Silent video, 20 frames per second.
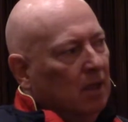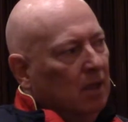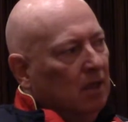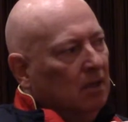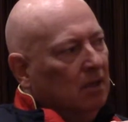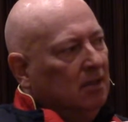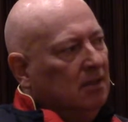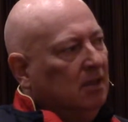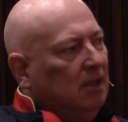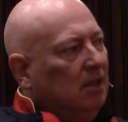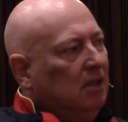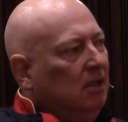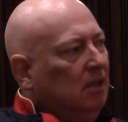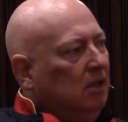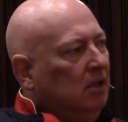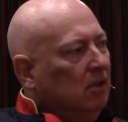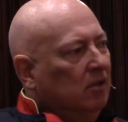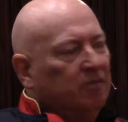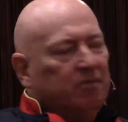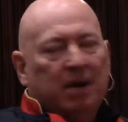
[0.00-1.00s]

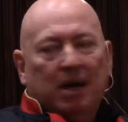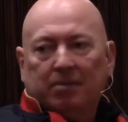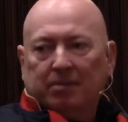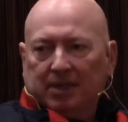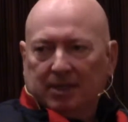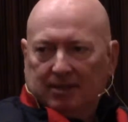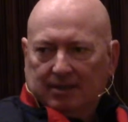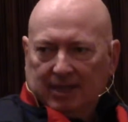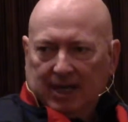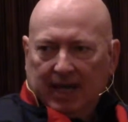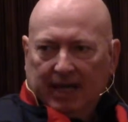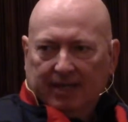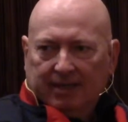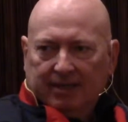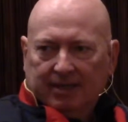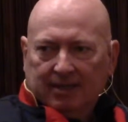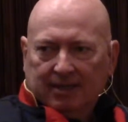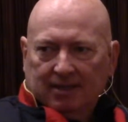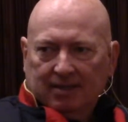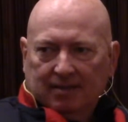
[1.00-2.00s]
CD of Barbara
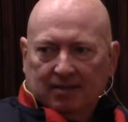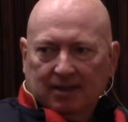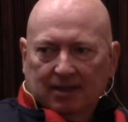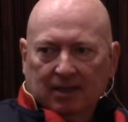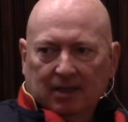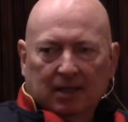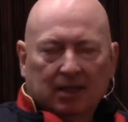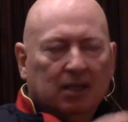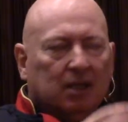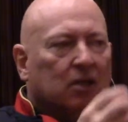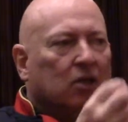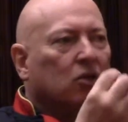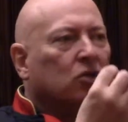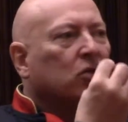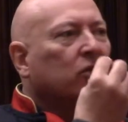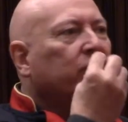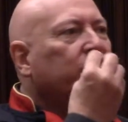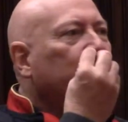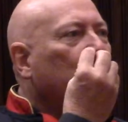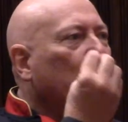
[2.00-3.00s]
Streisand, because her
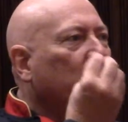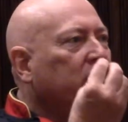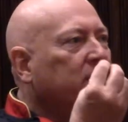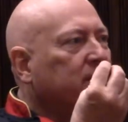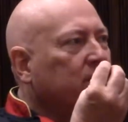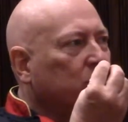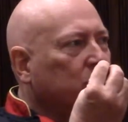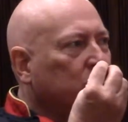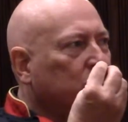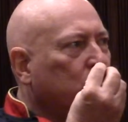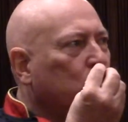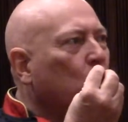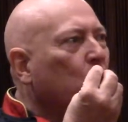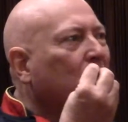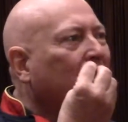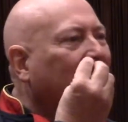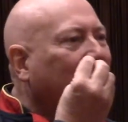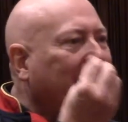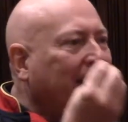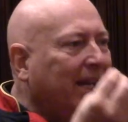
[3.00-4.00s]
voice was so
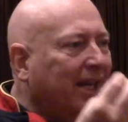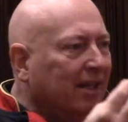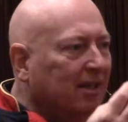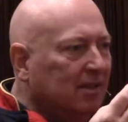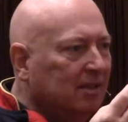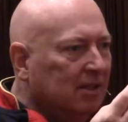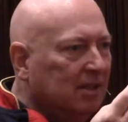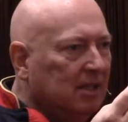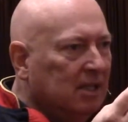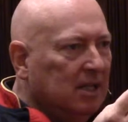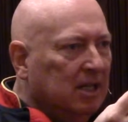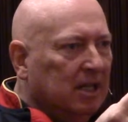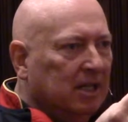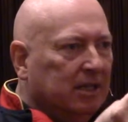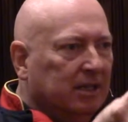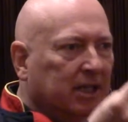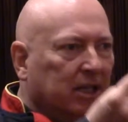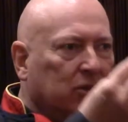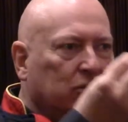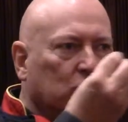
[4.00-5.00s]
clear
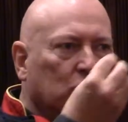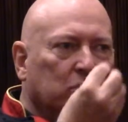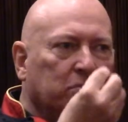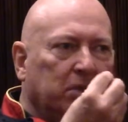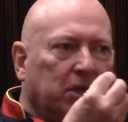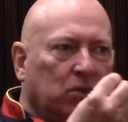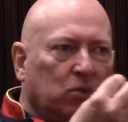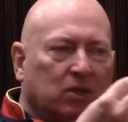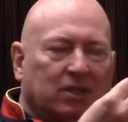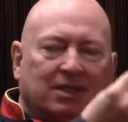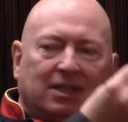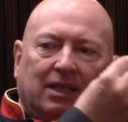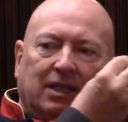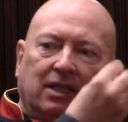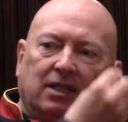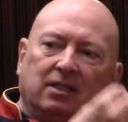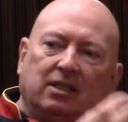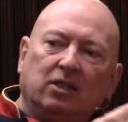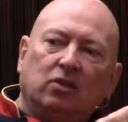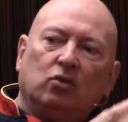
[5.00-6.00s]
that to me was
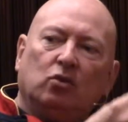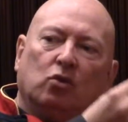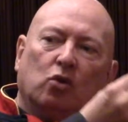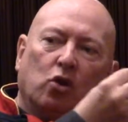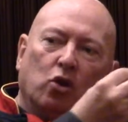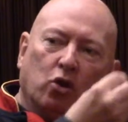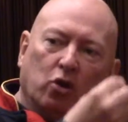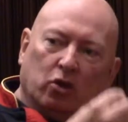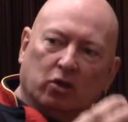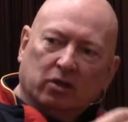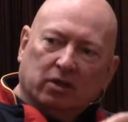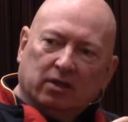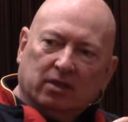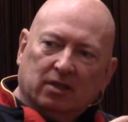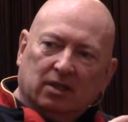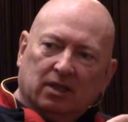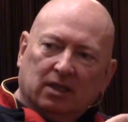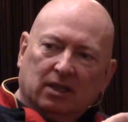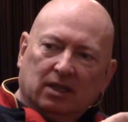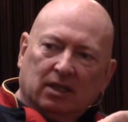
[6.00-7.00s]
easy to learn.
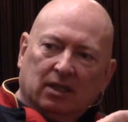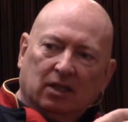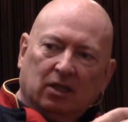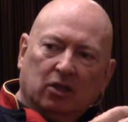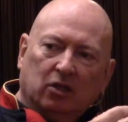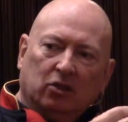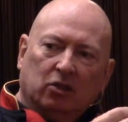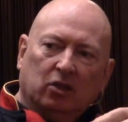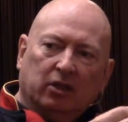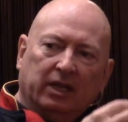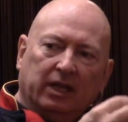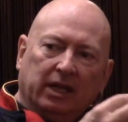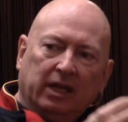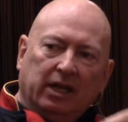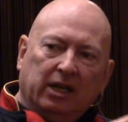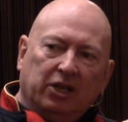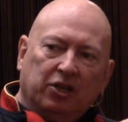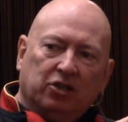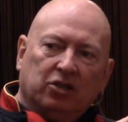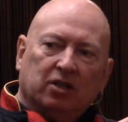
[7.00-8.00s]
The
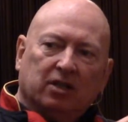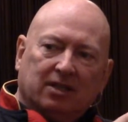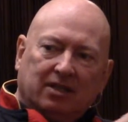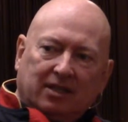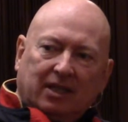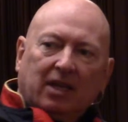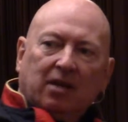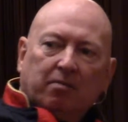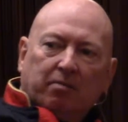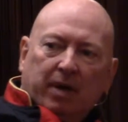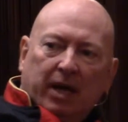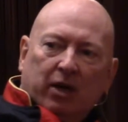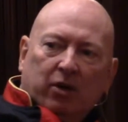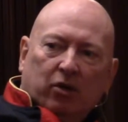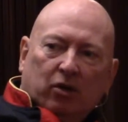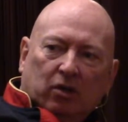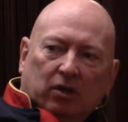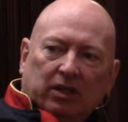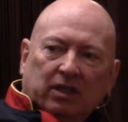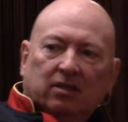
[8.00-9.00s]
English sing by
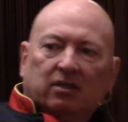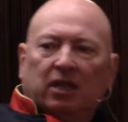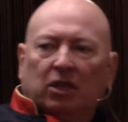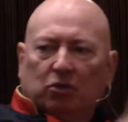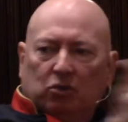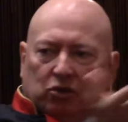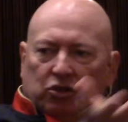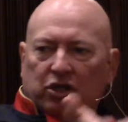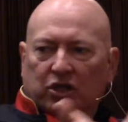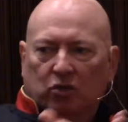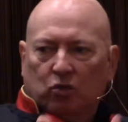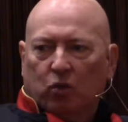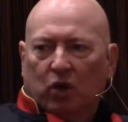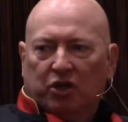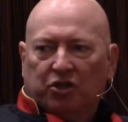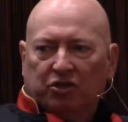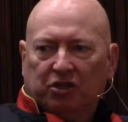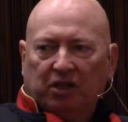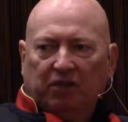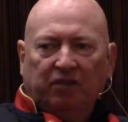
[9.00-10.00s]
her instead to just
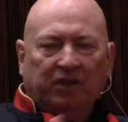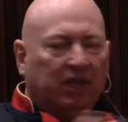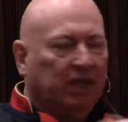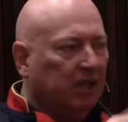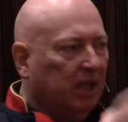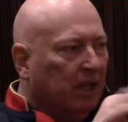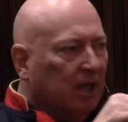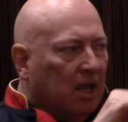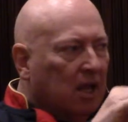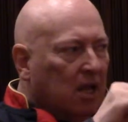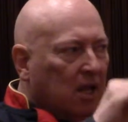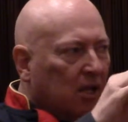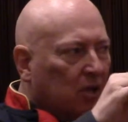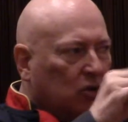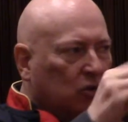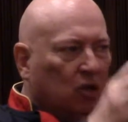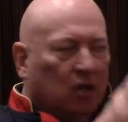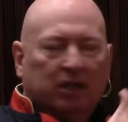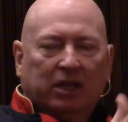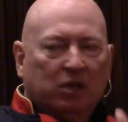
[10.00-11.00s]
watch TV, they
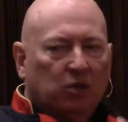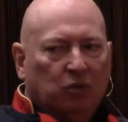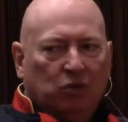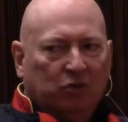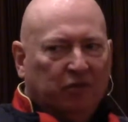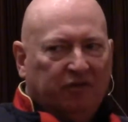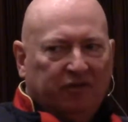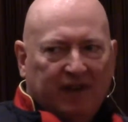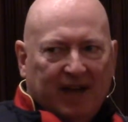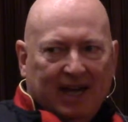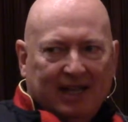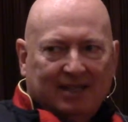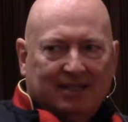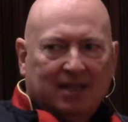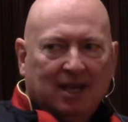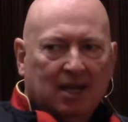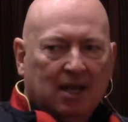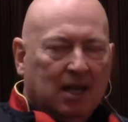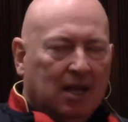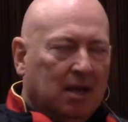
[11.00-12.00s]
talking too fast.
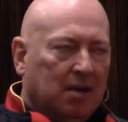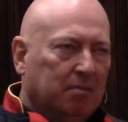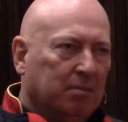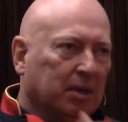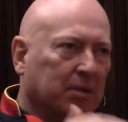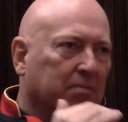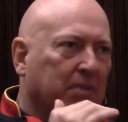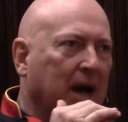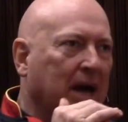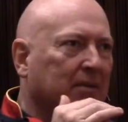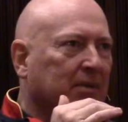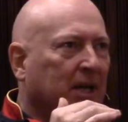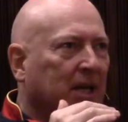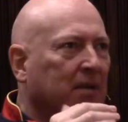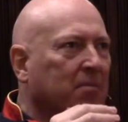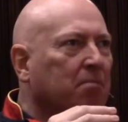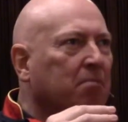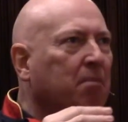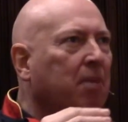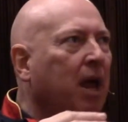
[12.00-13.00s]
But
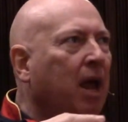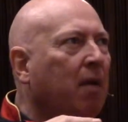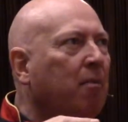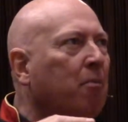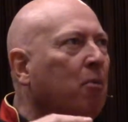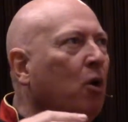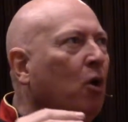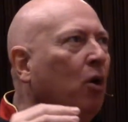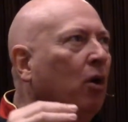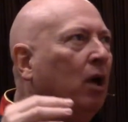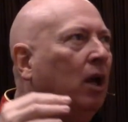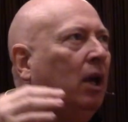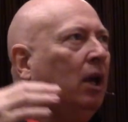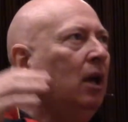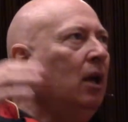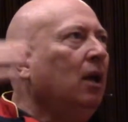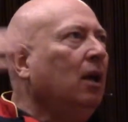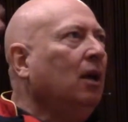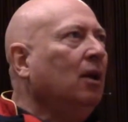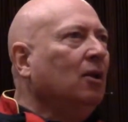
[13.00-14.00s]
Barbara,
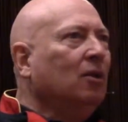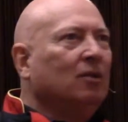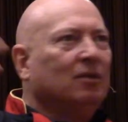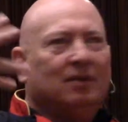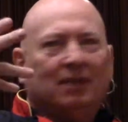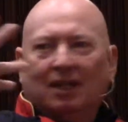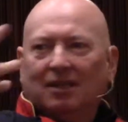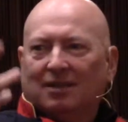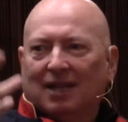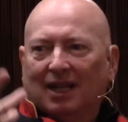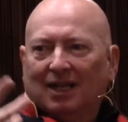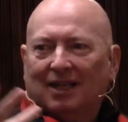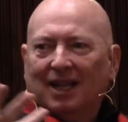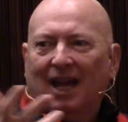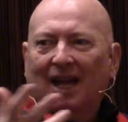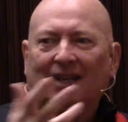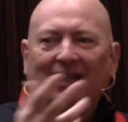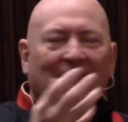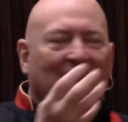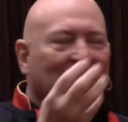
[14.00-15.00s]
memory, things like that.